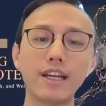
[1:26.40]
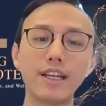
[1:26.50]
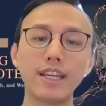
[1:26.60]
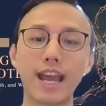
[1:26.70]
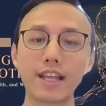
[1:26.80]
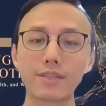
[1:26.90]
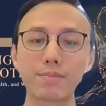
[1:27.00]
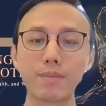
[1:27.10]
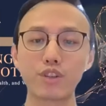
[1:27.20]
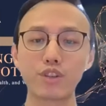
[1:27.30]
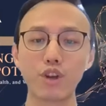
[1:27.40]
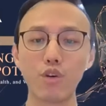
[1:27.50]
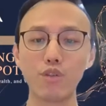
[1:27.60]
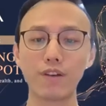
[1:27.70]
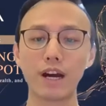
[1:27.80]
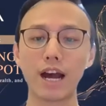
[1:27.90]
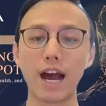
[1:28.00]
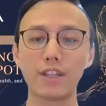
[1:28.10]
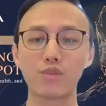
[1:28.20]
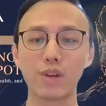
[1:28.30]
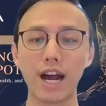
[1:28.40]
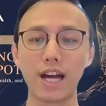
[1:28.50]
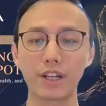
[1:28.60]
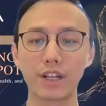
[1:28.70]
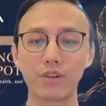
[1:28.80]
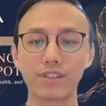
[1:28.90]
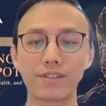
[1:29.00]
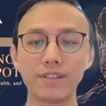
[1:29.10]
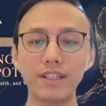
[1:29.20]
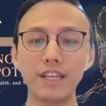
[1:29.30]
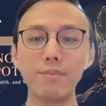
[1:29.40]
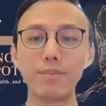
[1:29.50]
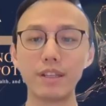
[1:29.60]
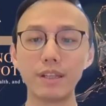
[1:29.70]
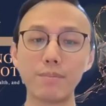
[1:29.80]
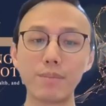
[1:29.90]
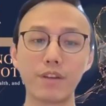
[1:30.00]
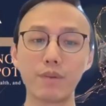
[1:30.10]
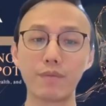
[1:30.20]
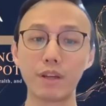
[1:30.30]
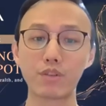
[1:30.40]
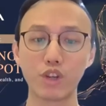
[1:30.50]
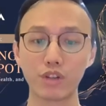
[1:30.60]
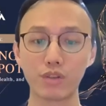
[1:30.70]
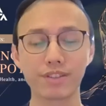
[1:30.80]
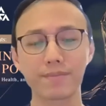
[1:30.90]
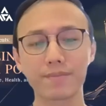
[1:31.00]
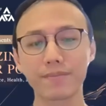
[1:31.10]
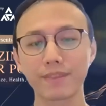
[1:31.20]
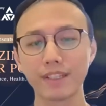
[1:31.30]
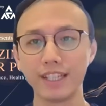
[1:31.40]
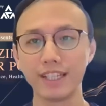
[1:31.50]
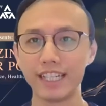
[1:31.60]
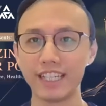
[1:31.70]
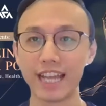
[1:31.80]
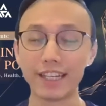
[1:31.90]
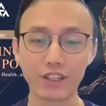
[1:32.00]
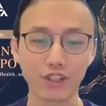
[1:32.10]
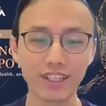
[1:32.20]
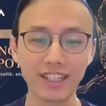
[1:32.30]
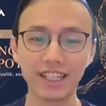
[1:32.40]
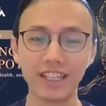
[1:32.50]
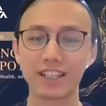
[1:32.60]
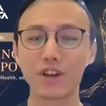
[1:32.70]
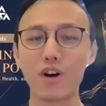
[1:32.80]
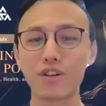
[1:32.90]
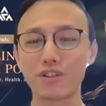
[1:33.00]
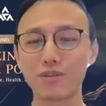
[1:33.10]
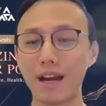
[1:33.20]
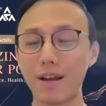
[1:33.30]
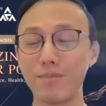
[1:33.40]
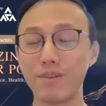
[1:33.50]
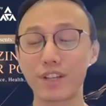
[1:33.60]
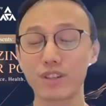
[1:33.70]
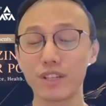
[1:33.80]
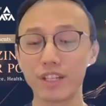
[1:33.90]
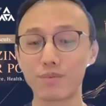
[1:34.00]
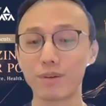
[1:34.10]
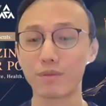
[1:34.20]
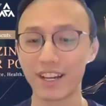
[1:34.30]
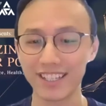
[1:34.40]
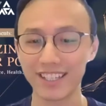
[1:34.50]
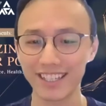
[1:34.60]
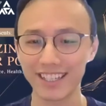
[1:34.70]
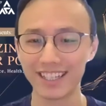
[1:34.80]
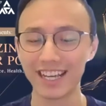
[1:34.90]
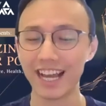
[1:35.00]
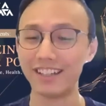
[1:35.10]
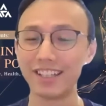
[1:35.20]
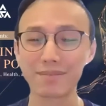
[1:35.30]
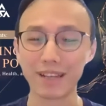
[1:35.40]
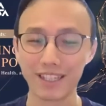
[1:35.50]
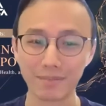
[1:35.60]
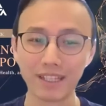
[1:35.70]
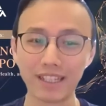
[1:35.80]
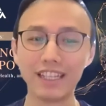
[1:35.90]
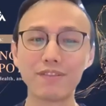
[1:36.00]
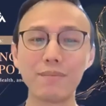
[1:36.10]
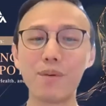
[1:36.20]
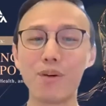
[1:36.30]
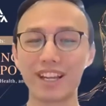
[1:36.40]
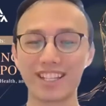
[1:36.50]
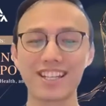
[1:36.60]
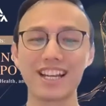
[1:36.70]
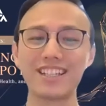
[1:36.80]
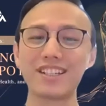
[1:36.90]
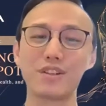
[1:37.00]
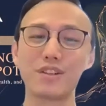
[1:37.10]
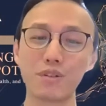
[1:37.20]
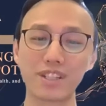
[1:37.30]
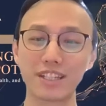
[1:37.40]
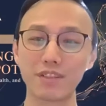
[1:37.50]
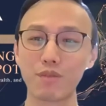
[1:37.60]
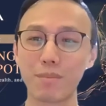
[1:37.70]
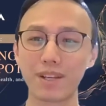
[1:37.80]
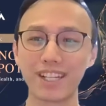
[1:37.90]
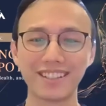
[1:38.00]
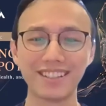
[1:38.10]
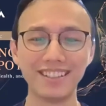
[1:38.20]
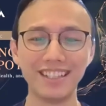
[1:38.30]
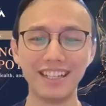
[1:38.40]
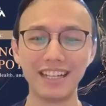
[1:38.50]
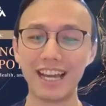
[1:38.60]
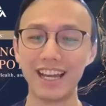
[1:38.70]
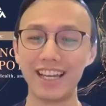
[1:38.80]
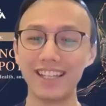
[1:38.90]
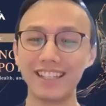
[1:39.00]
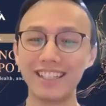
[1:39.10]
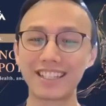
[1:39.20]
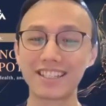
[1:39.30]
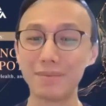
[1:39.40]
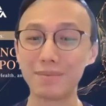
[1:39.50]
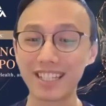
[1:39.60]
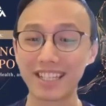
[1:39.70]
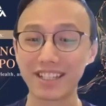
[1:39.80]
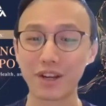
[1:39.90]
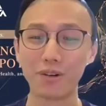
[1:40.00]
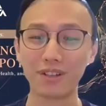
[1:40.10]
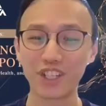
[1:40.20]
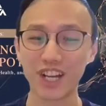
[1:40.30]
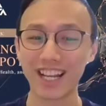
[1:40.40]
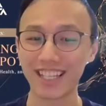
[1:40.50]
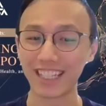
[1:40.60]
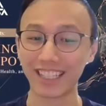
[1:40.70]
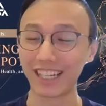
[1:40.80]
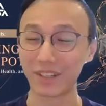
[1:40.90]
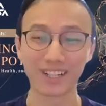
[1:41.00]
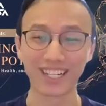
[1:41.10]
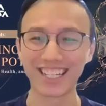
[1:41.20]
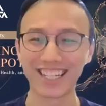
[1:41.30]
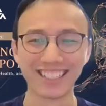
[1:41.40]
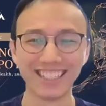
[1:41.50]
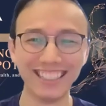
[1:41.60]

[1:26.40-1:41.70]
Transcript: he has published over 100 articles in peer-reviewed journals. In addition, he is also my PhD supervisor, and this makes me even more excited to host this webinar. And seems this is the only chance I can take your class.